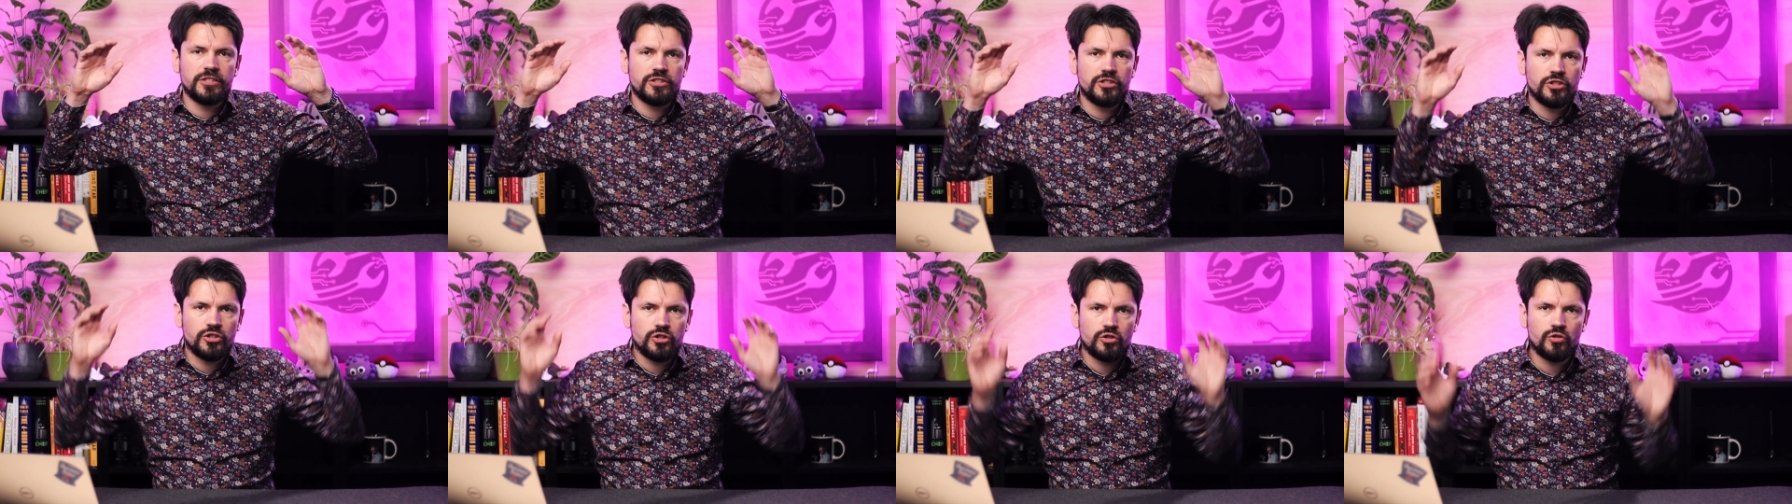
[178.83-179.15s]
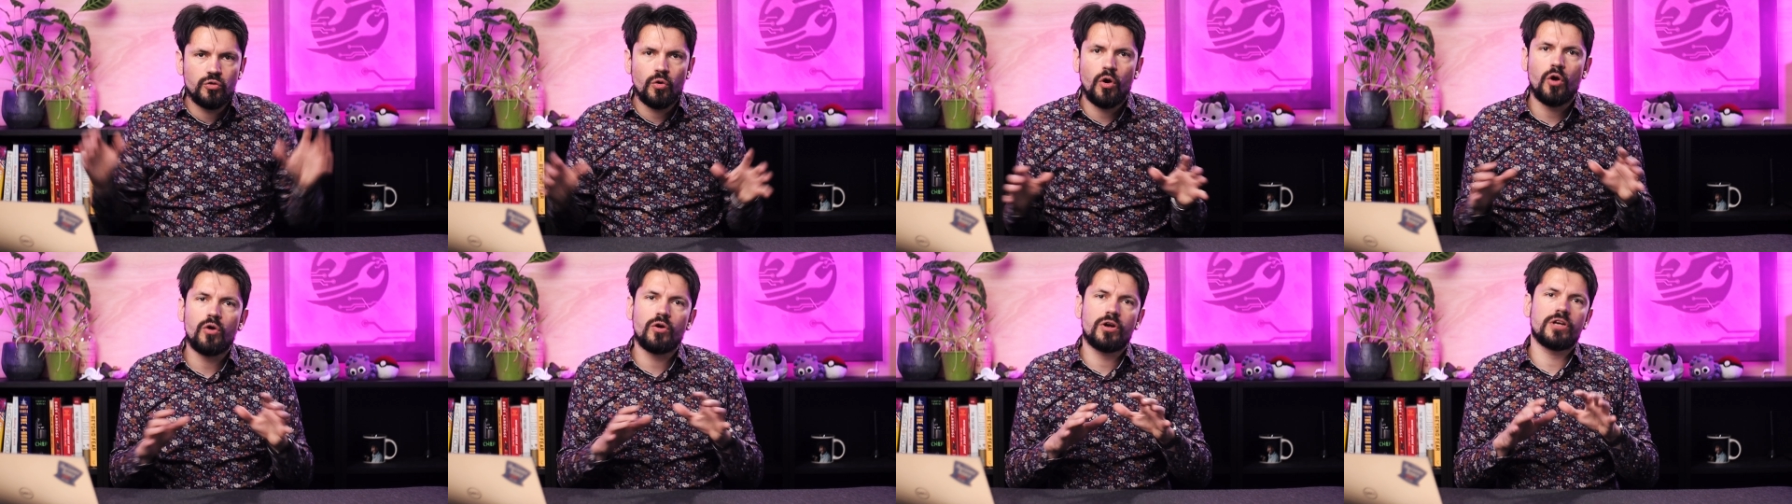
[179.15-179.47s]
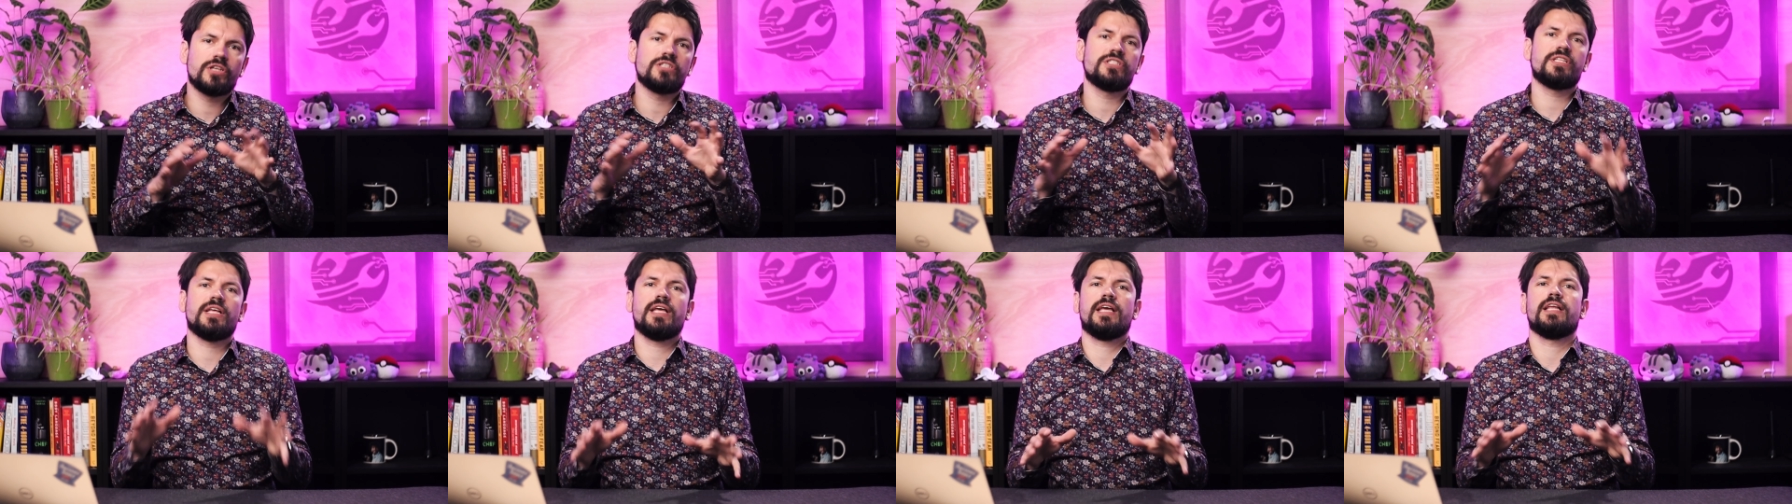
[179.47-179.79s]

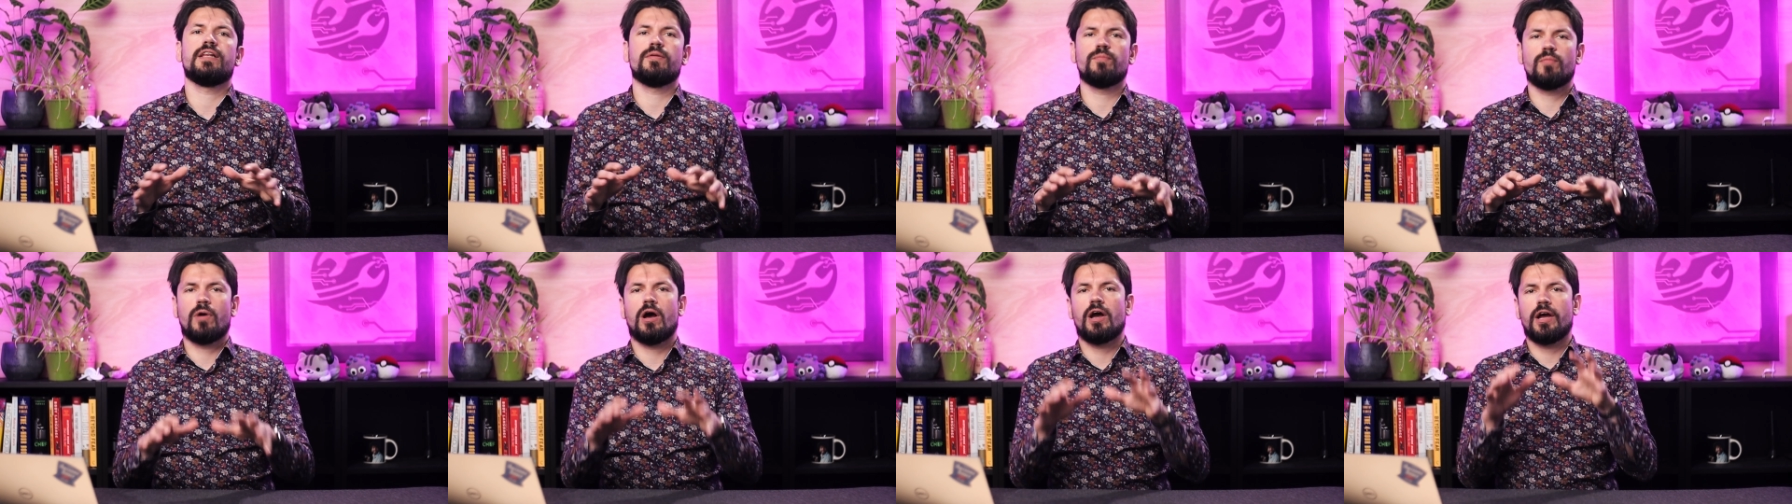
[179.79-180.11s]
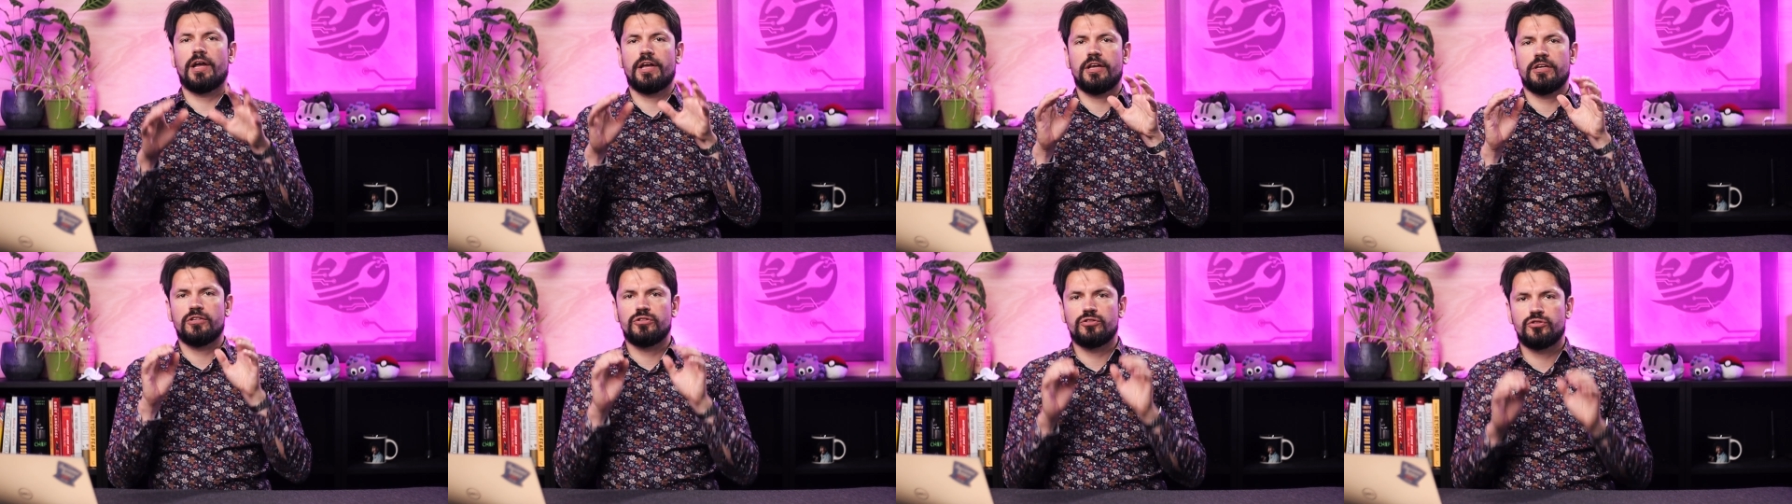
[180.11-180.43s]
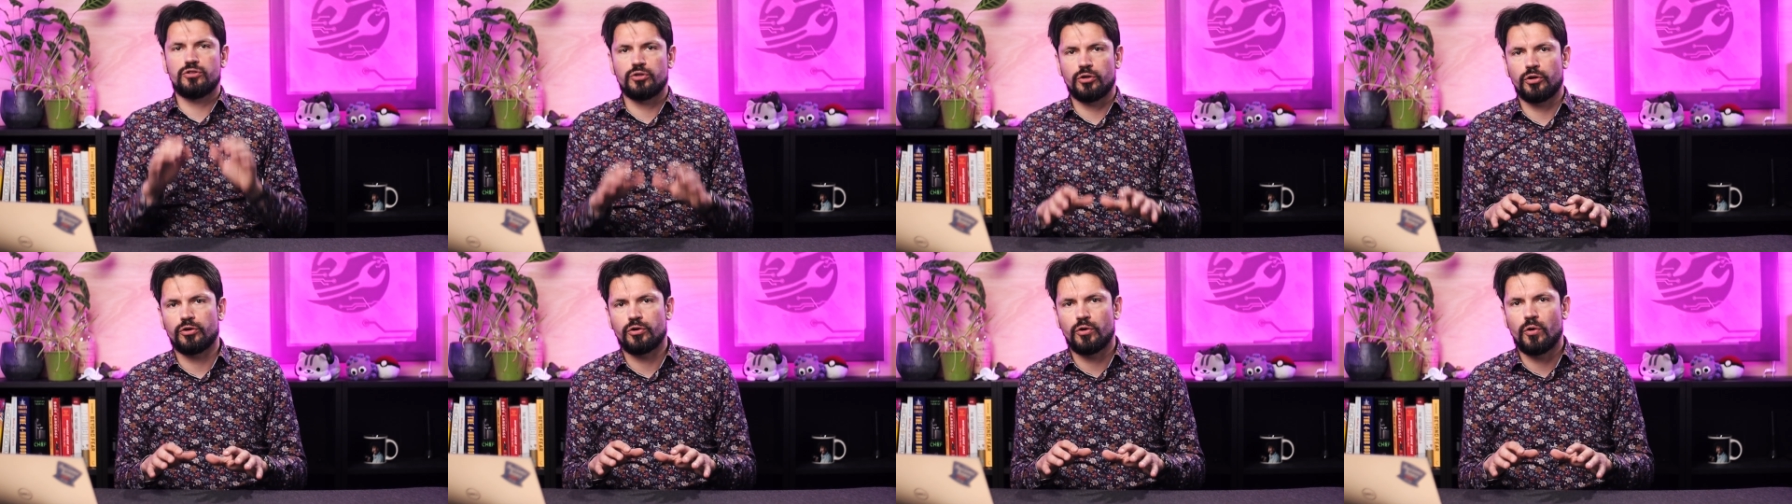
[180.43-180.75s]
strongest in my
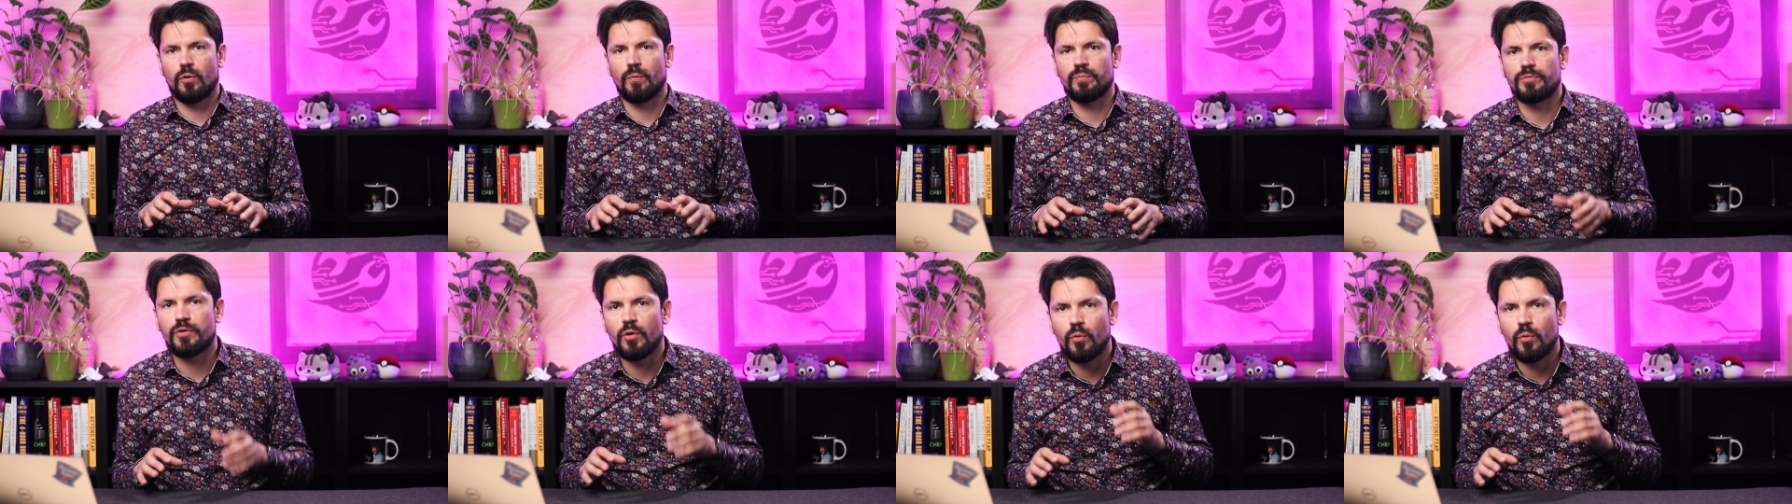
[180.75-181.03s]
journal,